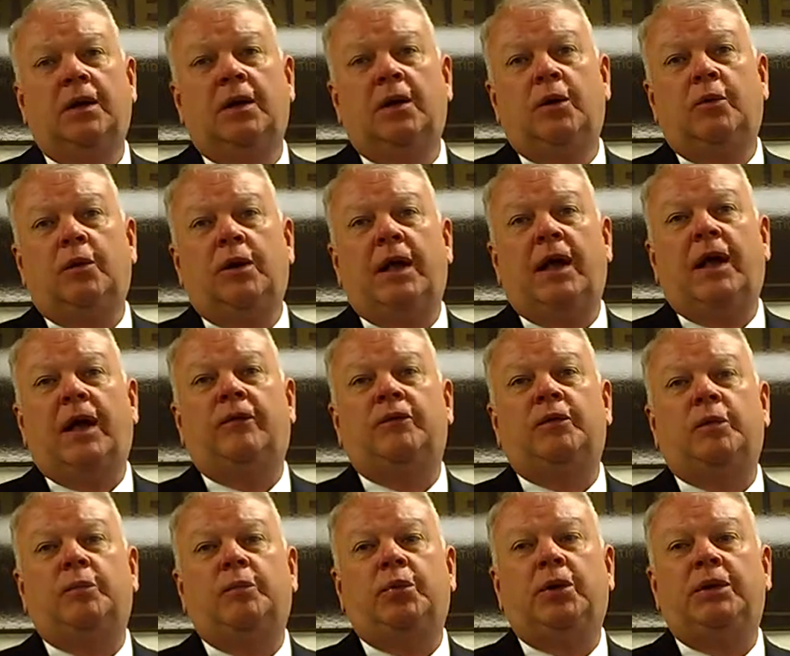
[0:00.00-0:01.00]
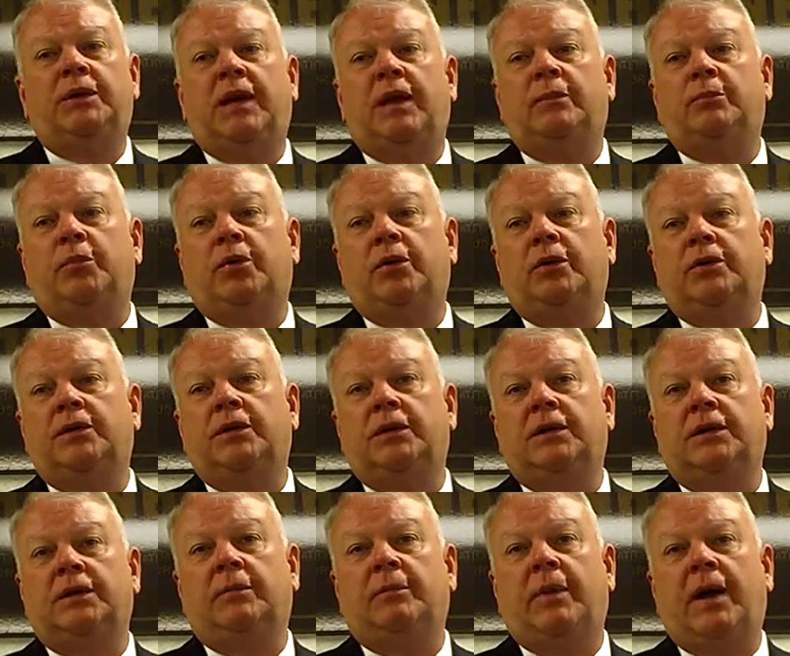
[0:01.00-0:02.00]
would have to put that person
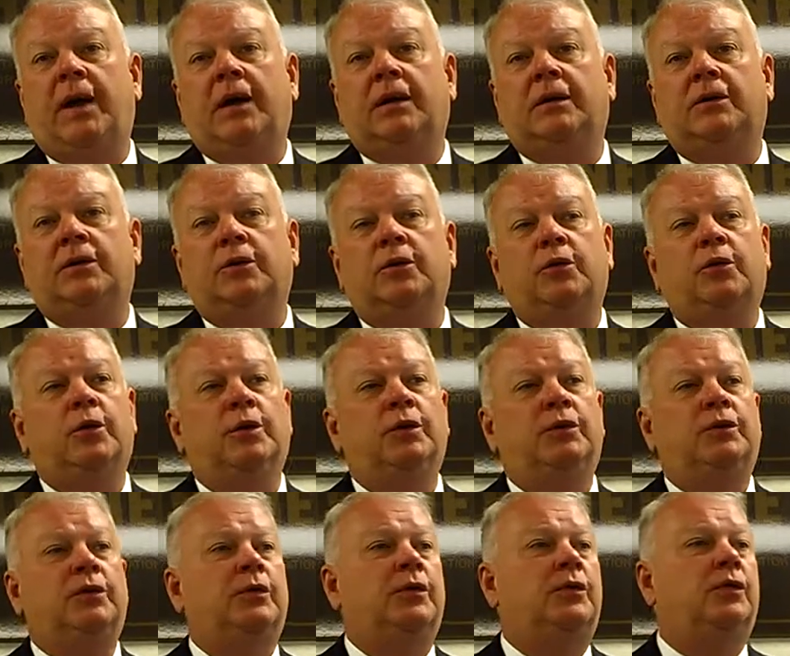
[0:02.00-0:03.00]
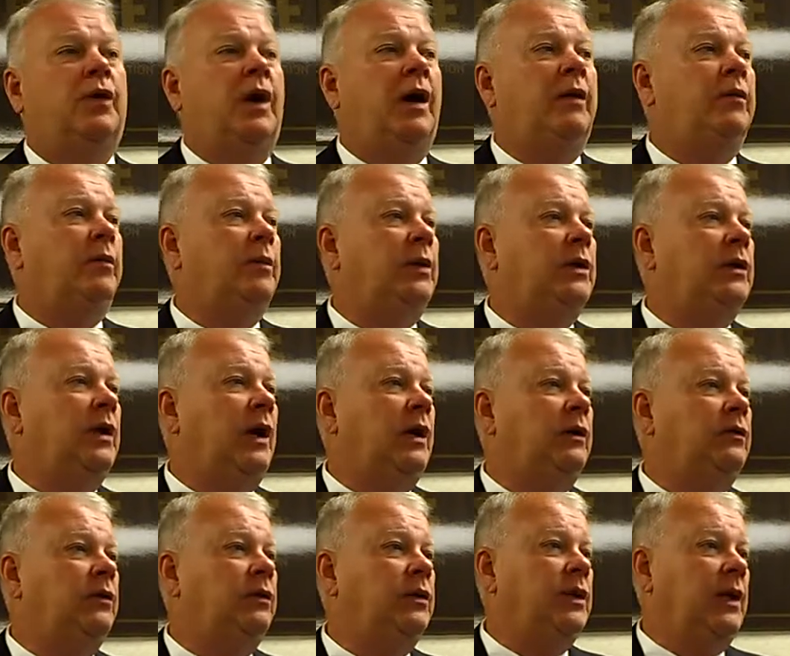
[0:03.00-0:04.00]
in the back of their cruiser and drive them to
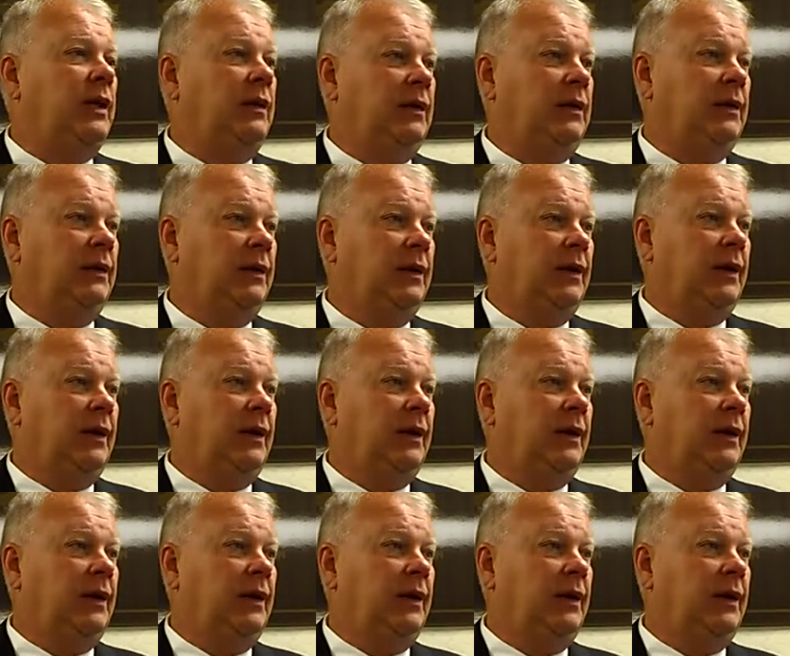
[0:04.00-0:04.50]
Doddridge County?